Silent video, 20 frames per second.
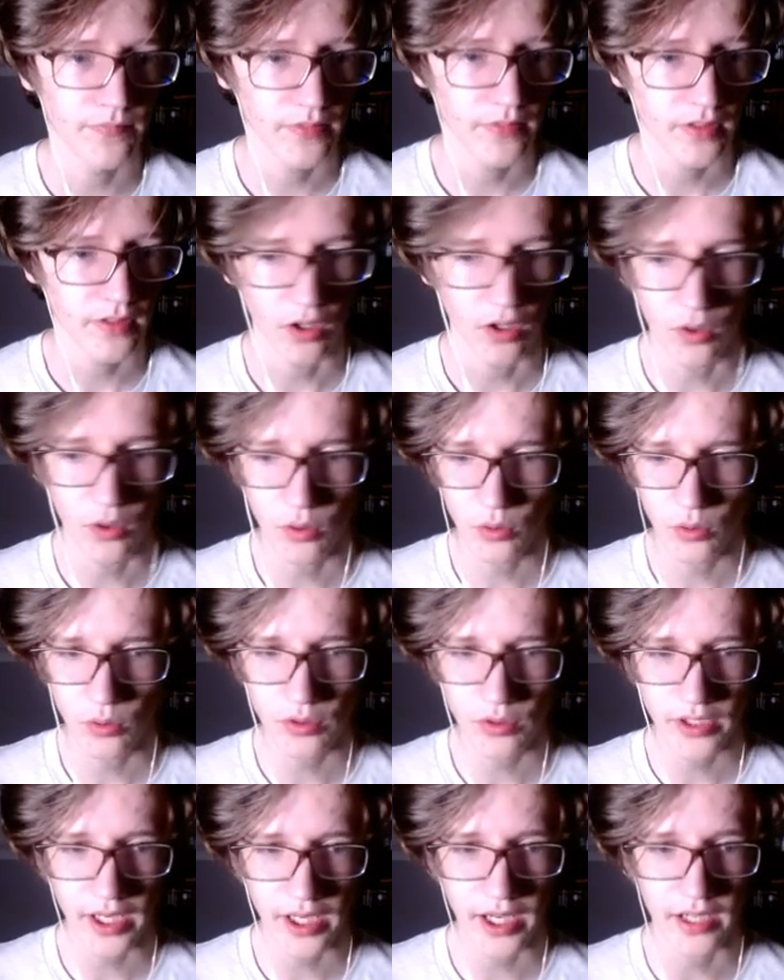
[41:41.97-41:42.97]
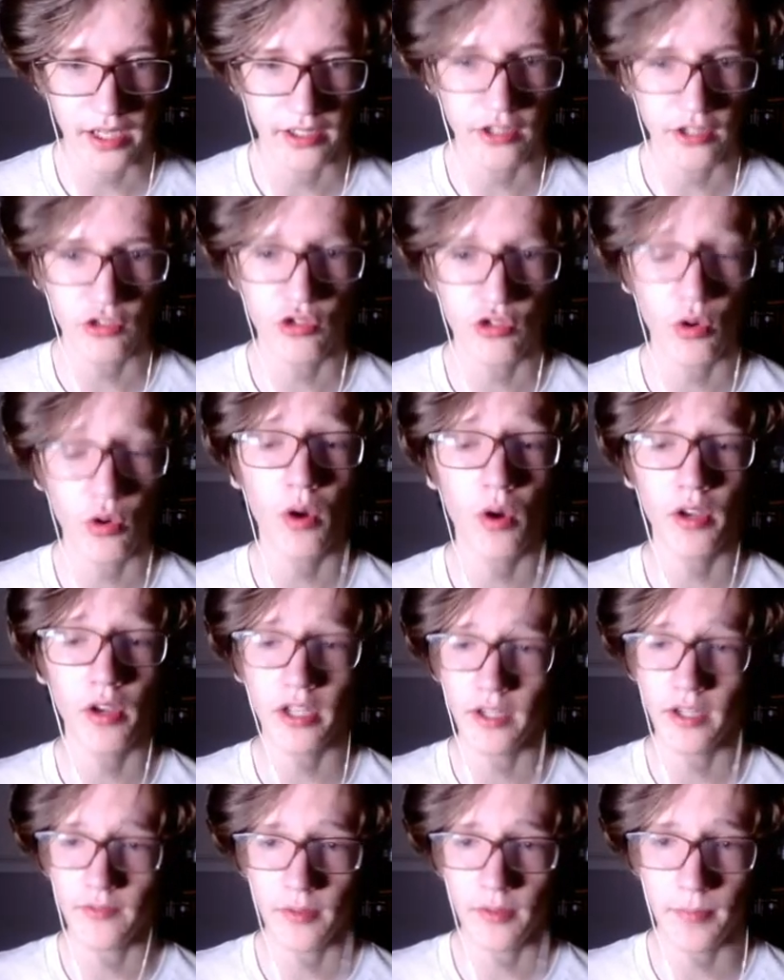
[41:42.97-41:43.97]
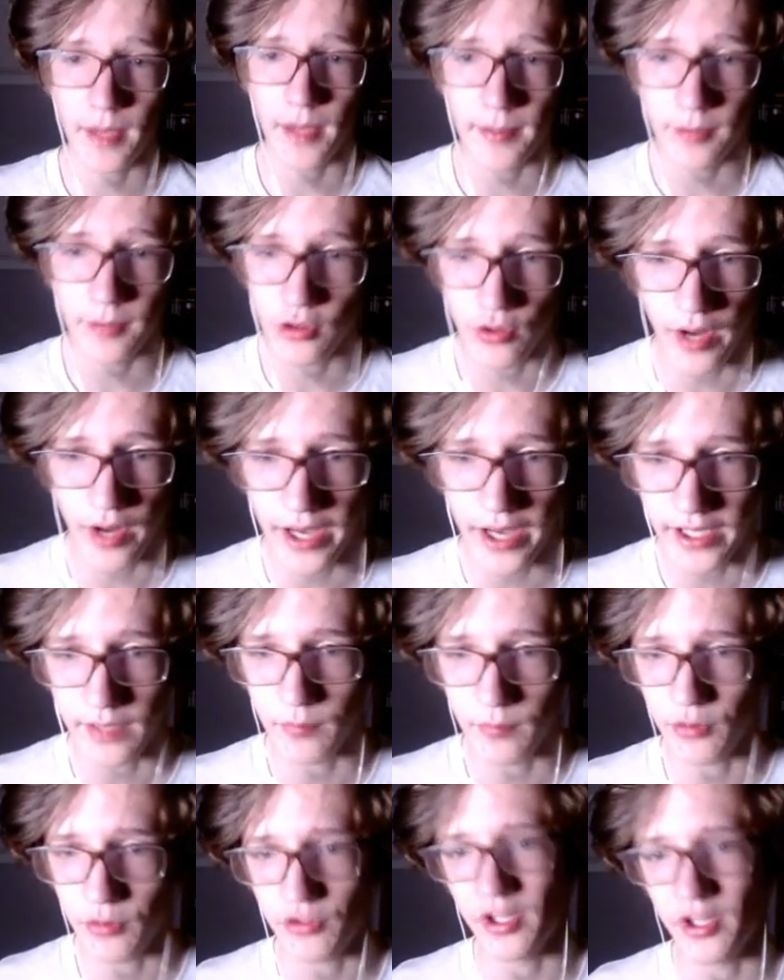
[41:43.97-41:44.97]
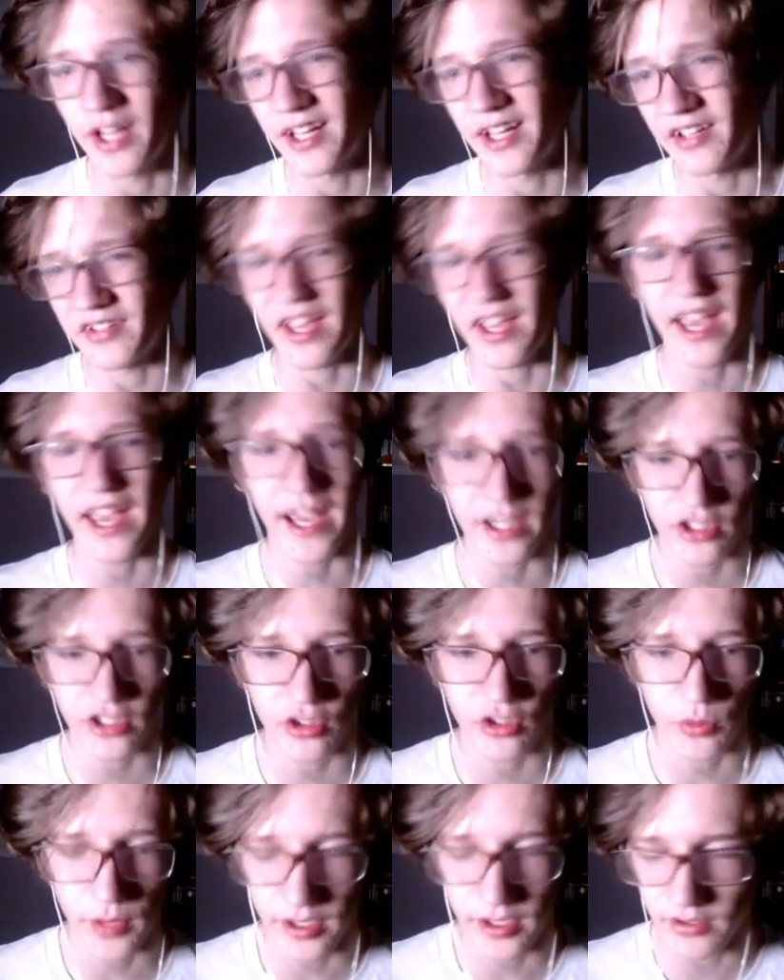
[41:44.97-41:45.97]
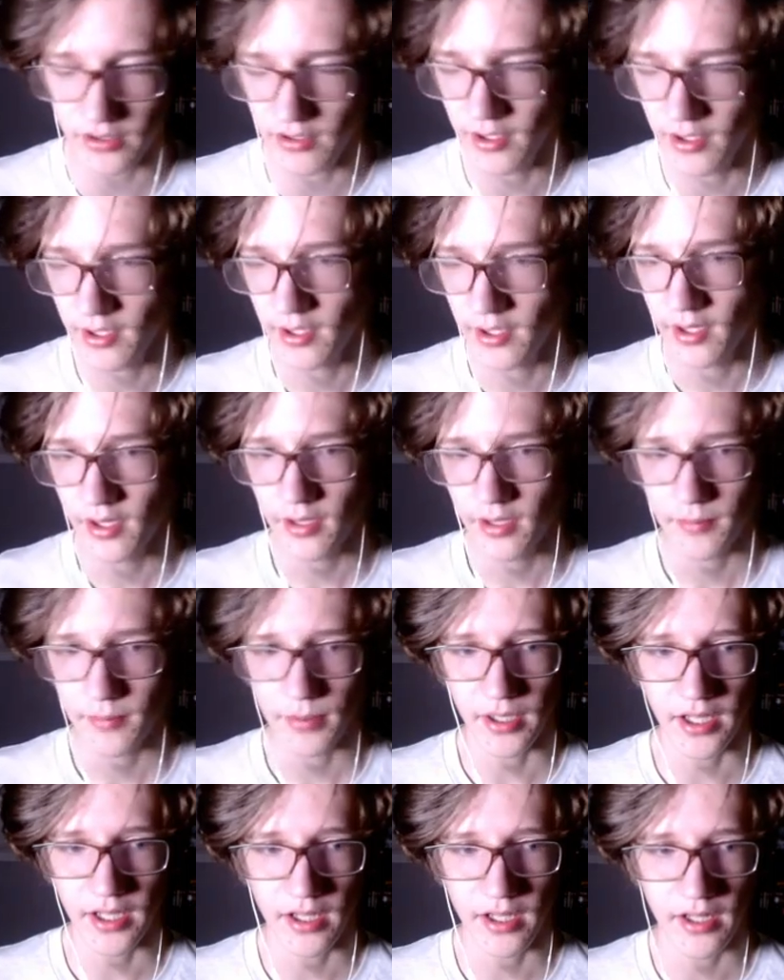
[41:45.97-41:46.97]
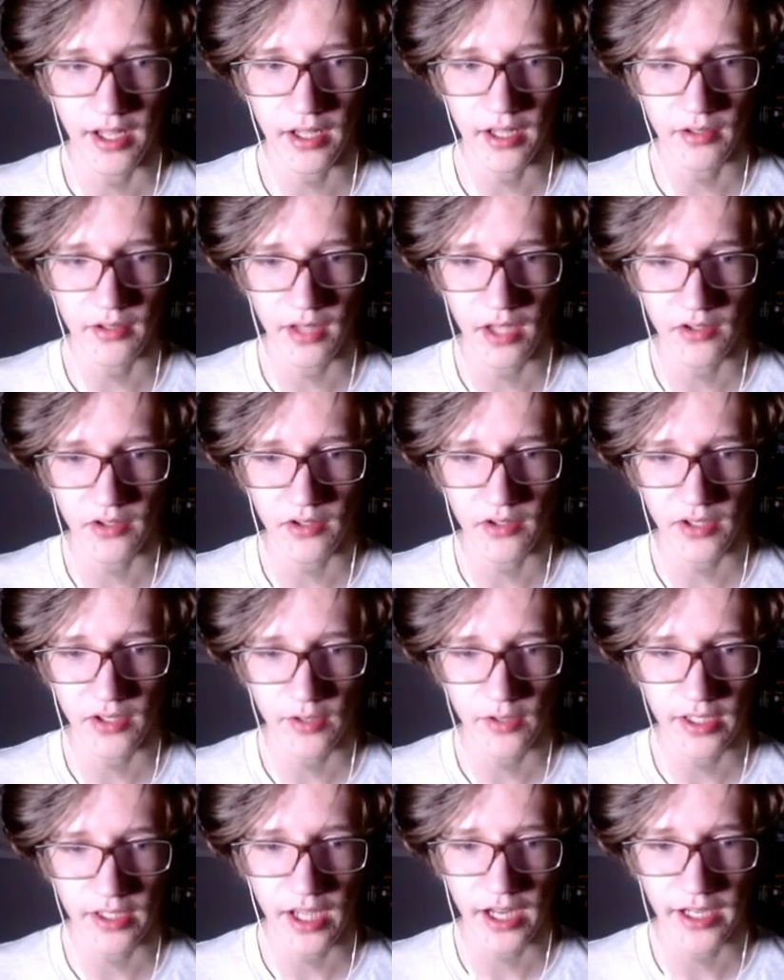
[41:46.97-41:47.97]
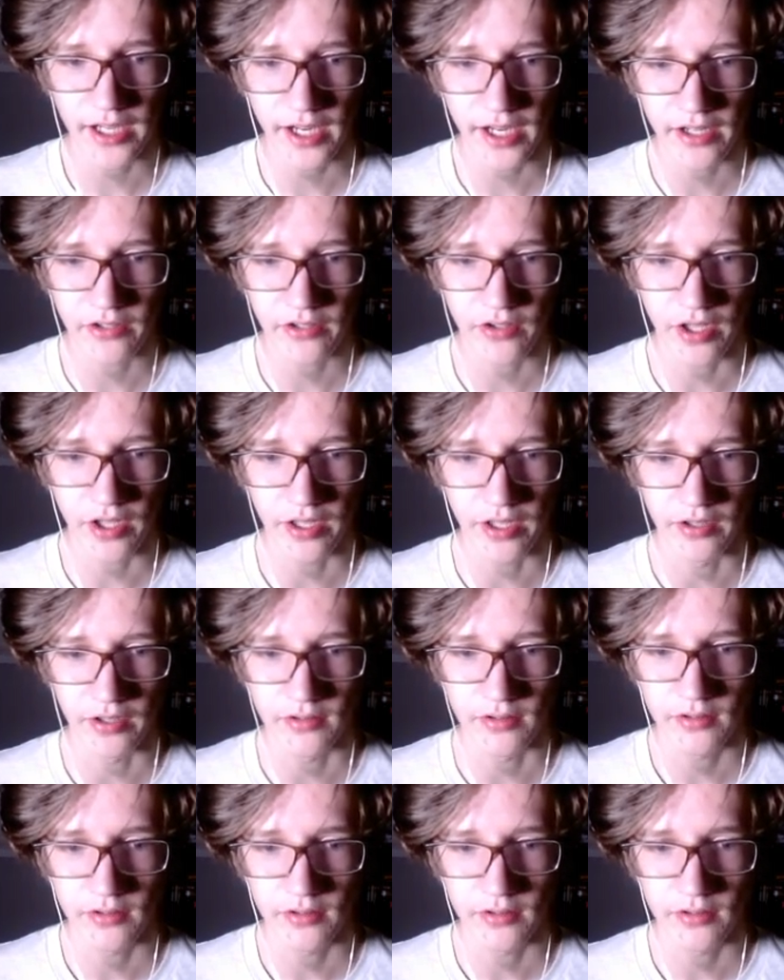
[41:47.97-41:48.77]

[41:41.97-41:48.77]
Oh yeah, his drawing of the baby dragon was not as accurate, but uh, I'll, I'll give it a 9 out of 10.